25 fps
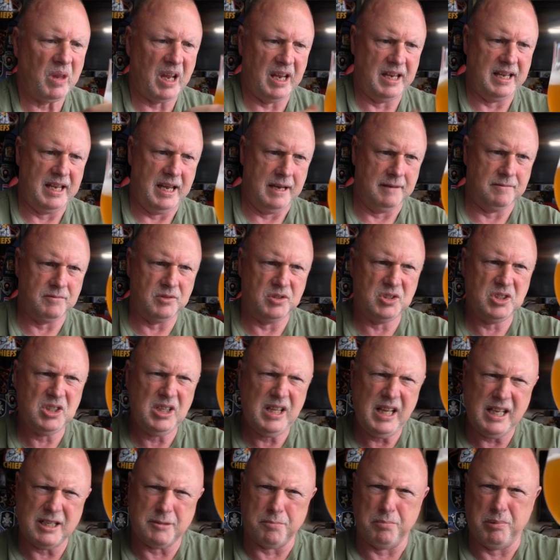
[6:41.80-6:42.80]
Yeah, so
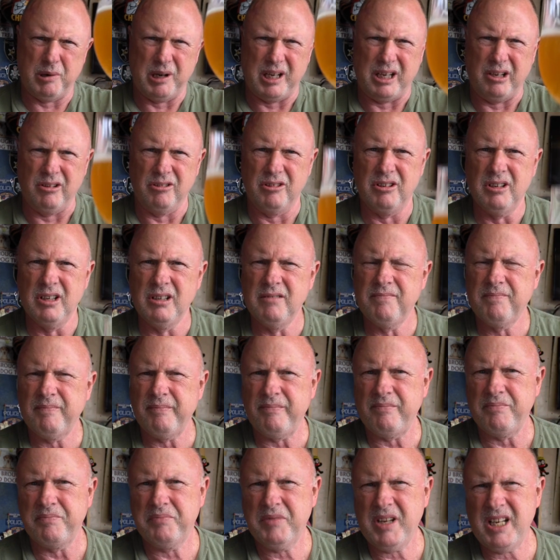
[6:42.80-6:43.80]
that's pretty good.
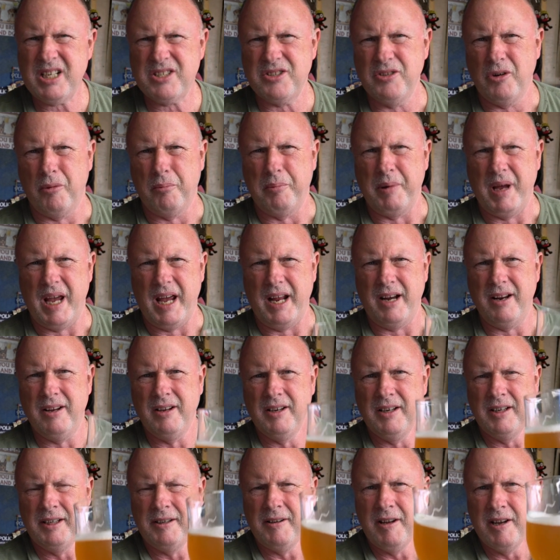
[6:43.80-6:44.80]
That's not bad
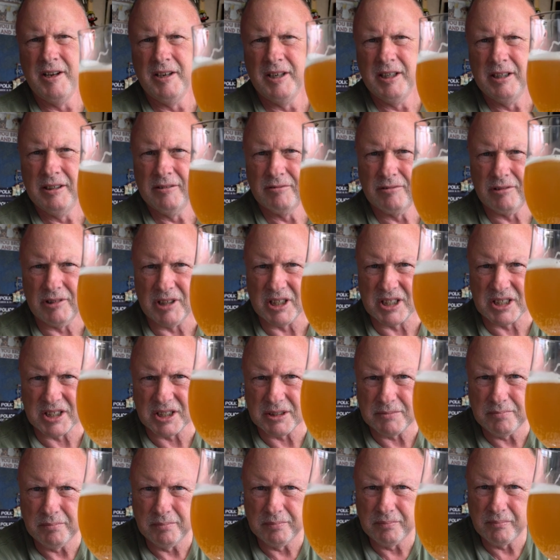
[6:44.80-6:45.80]
for
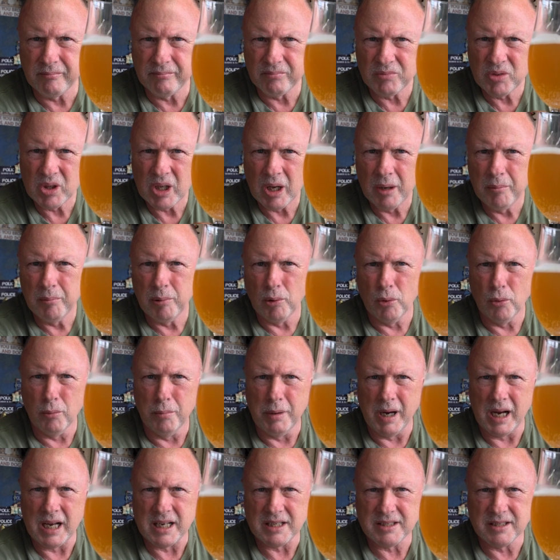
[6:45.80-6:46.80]
us poor
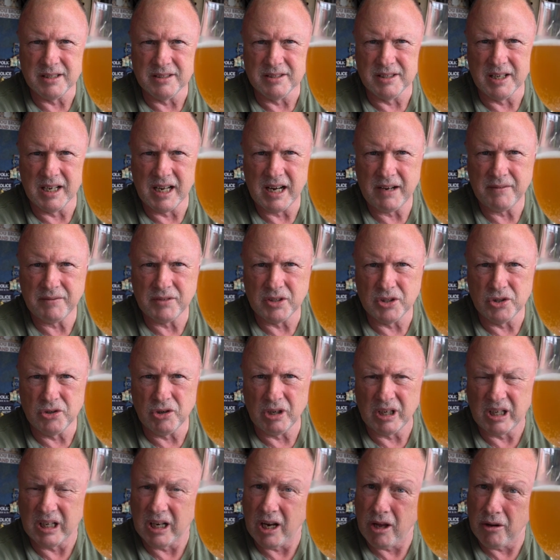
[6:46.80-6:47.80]
bastards that have to
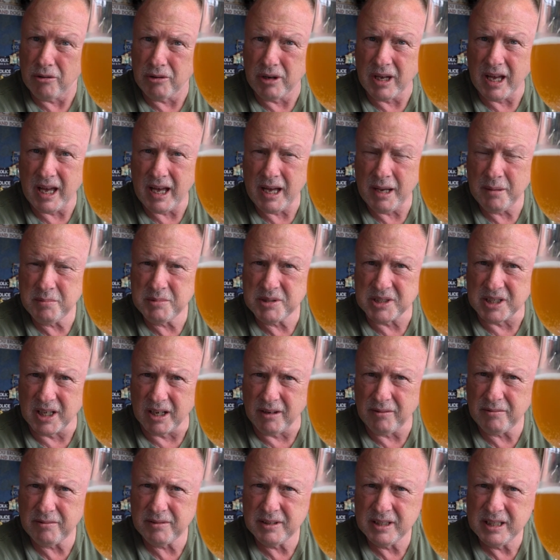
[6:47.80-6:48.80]
drink low carb
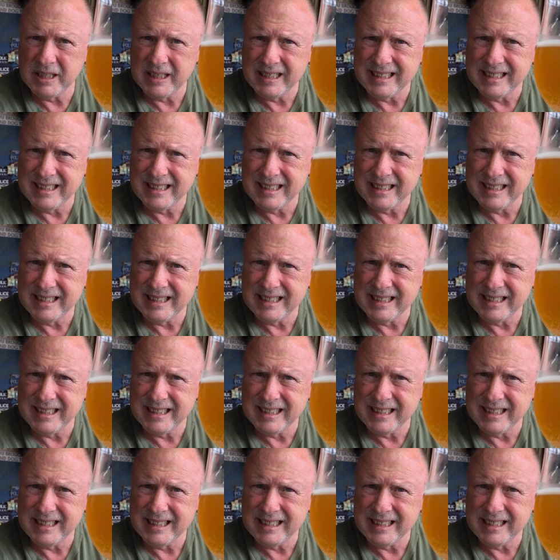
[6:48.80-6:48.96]
stuff.